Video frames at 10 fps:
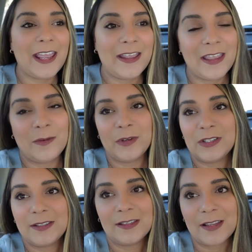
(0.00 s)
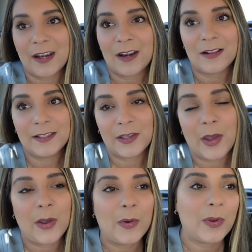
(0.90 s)
and then we just decided not to
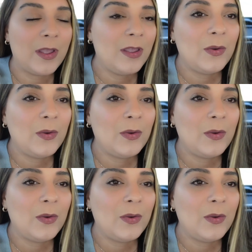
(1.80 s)
go.